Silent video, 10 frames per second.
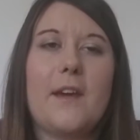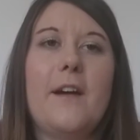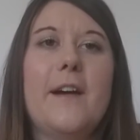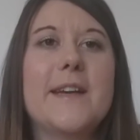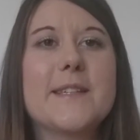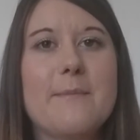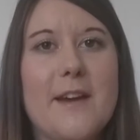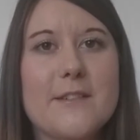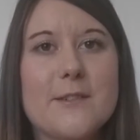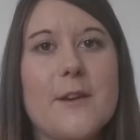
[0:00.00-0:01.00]

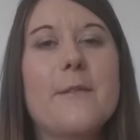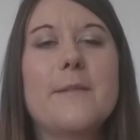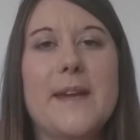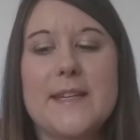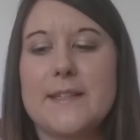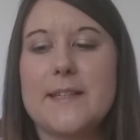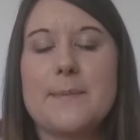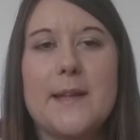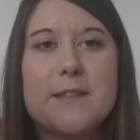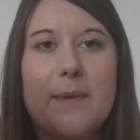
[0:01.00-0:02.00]
so amazing. It
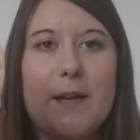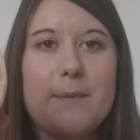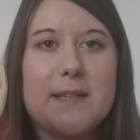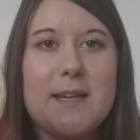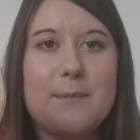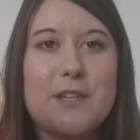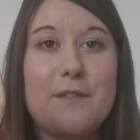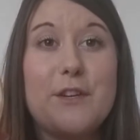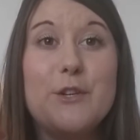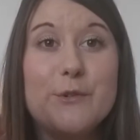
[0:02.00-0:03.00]
smells of makeup. That's how much
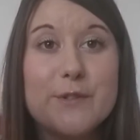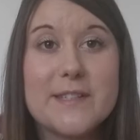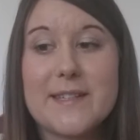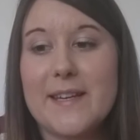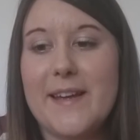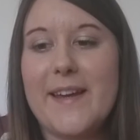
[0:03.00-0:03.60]
I've used.